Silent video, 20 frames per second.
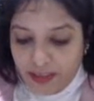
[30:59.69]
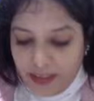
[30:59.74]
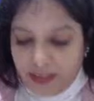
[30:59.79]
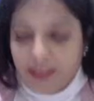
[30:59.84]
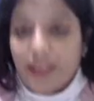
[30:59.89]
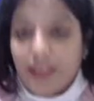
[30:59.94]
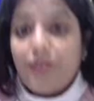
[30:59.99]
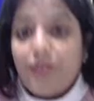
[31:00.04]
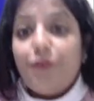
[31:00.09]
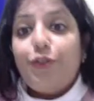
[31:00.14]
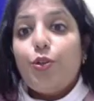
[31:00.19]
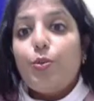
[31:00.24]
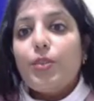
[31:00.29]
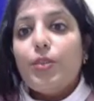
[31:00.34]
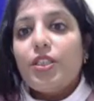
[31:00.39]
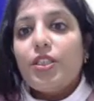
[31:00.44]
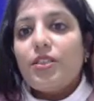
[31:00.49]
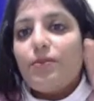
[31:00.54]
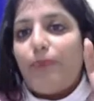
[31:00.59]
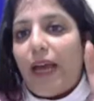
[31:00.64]
See, few
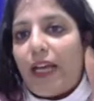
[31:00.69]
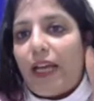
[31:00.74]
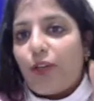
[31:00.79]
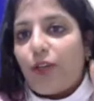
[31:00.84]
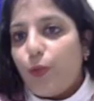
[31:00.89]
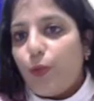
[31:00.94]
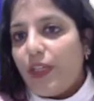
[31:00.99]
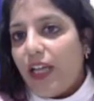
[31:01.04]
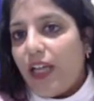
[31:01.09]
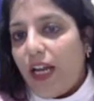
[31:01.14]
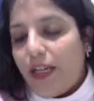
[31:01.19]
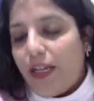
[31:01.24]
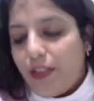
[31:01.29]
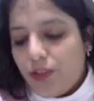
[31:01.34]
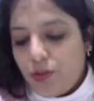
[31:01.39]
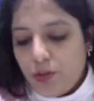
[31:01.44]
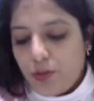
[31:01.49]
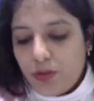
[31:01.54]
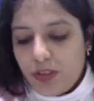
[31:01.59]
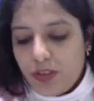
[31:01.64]
minutes back we
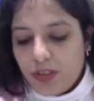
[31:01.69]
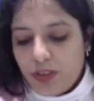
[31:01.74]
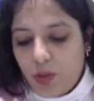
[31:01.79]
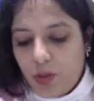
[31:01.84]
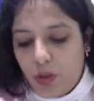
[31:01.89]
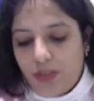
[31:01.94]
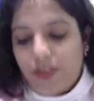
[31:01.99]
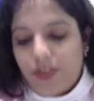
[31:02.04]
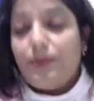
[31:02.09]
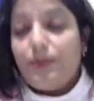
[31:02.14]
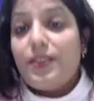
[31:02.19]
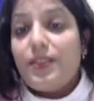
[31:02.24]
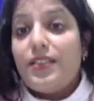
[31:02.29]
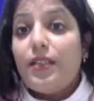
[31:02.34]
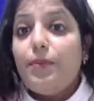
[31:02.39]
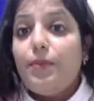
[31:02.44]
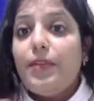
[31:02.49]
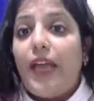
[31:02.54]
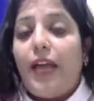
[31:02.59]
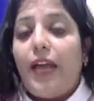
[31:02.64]
understood this concept
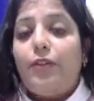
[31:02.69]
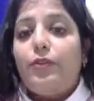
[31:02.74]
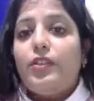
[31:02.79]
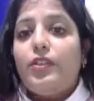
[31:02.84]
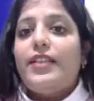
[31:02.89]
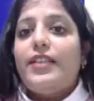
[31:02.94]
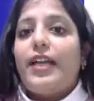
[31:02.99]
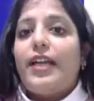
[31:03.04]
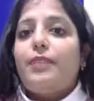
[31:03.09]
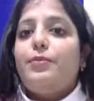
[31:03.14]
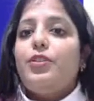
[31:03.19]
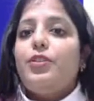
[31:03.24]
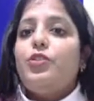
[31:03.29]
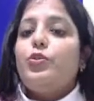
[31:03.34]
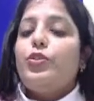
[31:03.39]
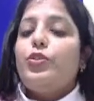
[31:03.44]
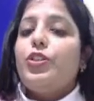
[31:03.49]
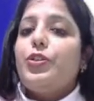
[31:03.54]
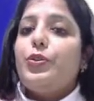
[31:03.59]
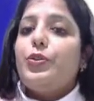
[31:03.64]
semi-annually. That means you
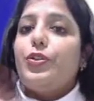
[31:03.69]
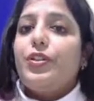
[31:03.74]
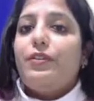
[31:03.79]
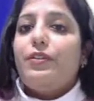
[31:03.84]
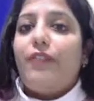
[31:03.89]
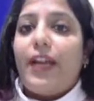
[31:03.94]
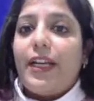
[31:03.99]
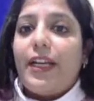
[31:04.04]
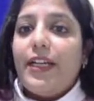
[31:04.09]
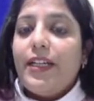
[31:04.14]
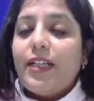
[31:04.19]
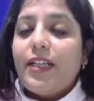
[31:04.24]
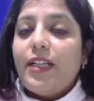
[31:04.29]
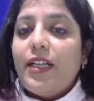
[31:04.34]
need to divide